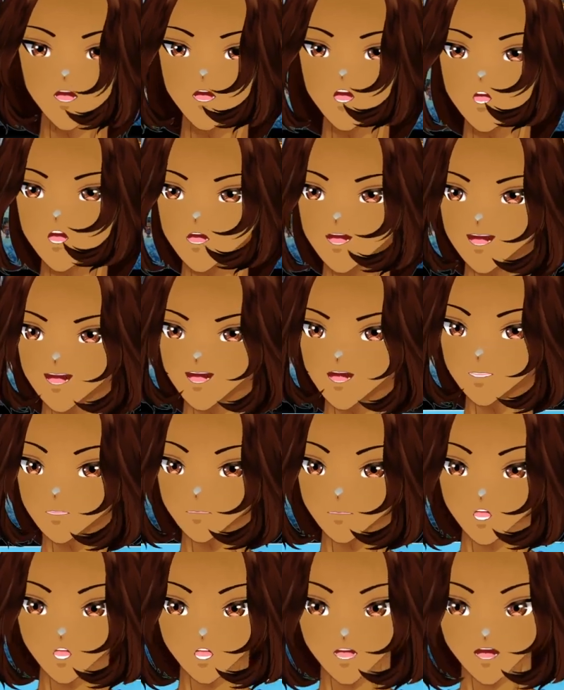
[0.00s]
Right now it's a
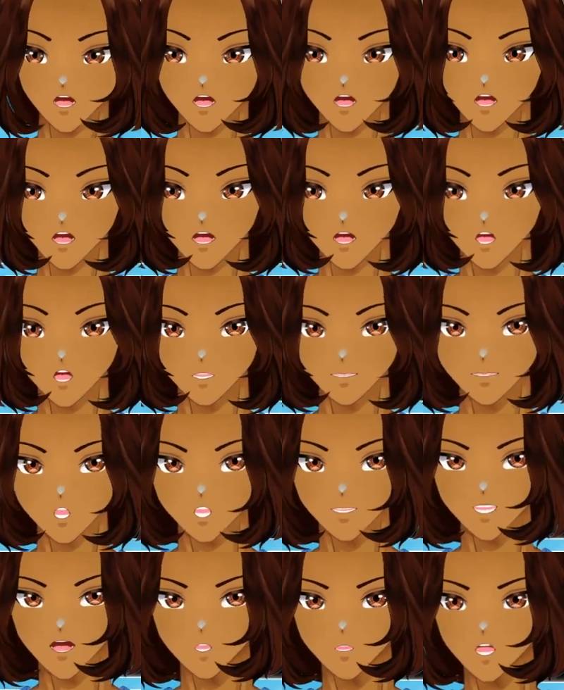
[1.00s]
bit chaotic, so
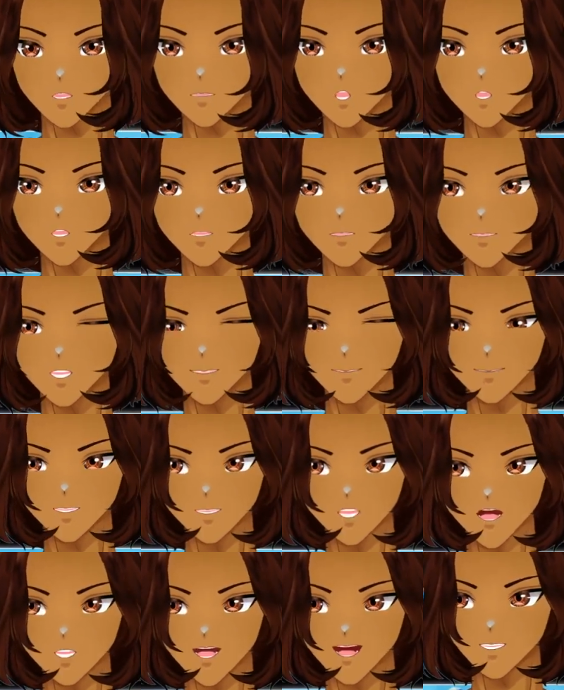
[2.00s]
I'm a little bit more rigid
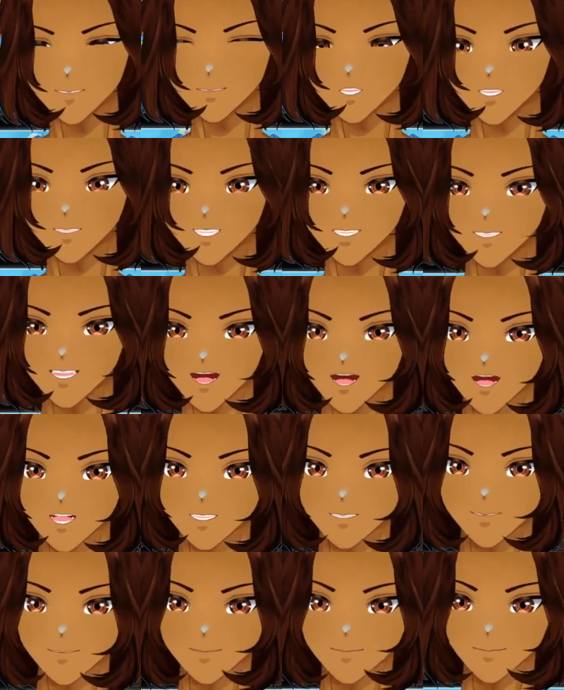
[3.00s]
on, like, during the
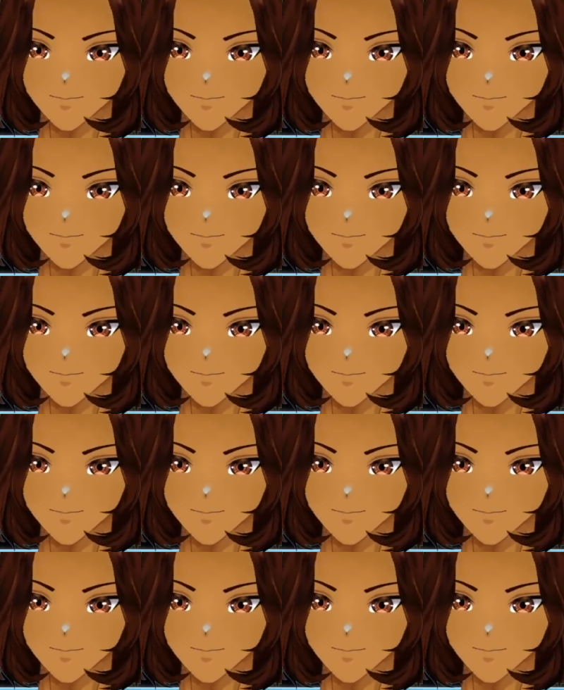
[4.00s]
days.